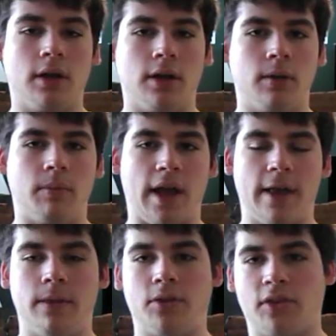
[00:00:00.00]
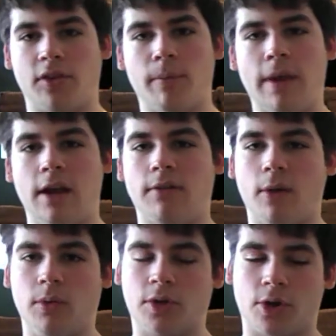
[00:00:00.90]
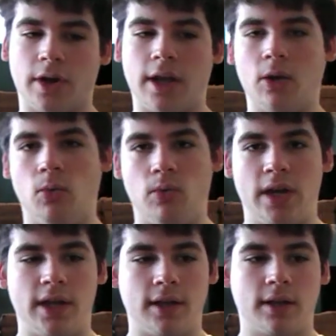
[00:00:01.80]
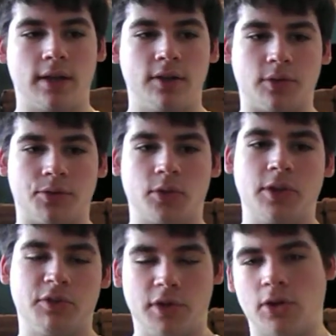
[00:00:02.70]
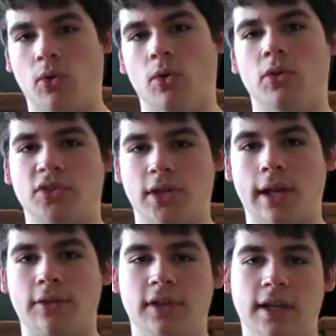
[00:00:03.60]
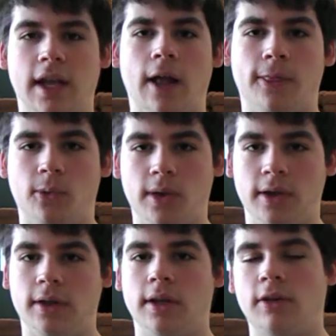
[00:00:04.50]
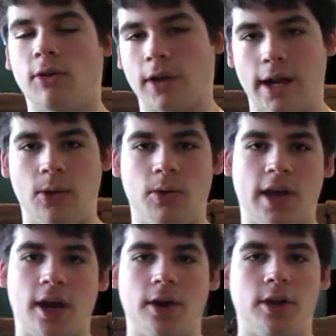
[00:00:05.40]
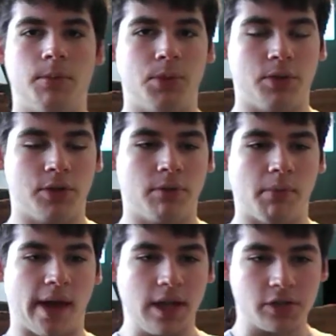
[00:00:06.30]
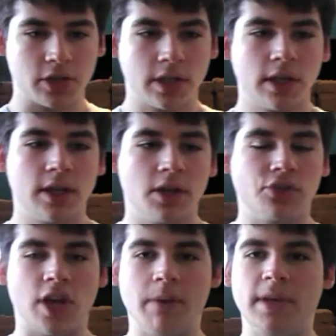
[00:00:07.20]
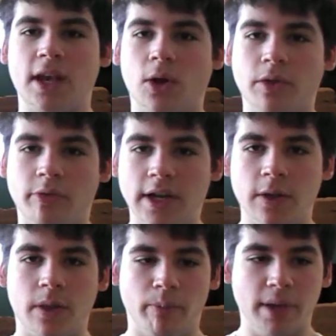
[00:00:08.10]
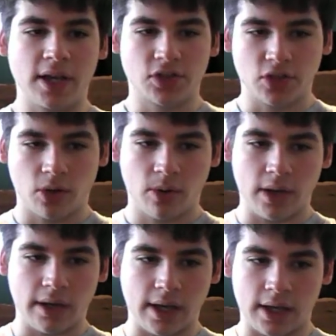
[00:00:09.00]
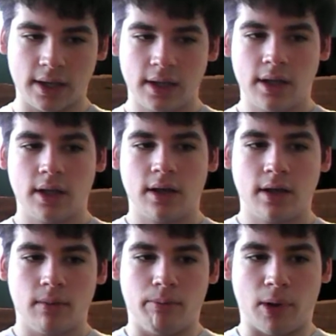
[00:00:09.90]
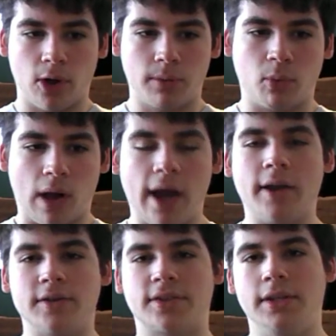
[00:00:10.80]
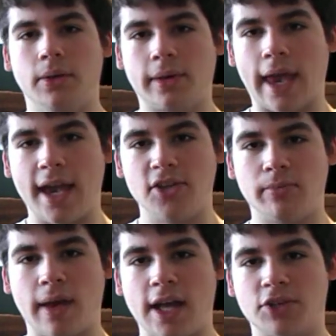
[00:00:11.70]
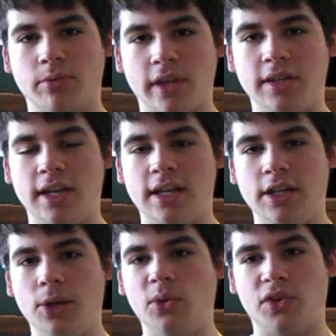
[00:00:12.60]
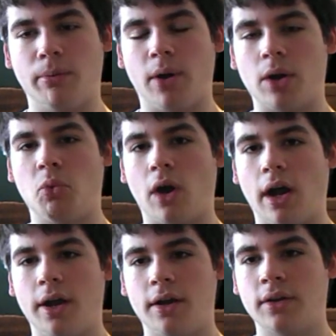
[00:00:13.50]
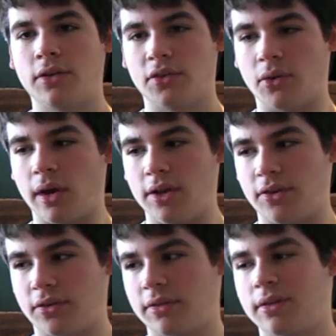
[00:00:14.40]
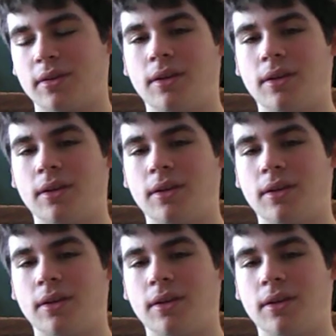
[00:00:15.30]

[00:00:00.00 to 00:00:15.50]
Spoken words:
I had this as the main event with Kurt Angle winning. So 3.75, John Cena got the win. Kurt Angle carried him to a good match. JBL defeated The Big Show in a barbed wire steel cage match where they didn't use the barbed wire. So I just...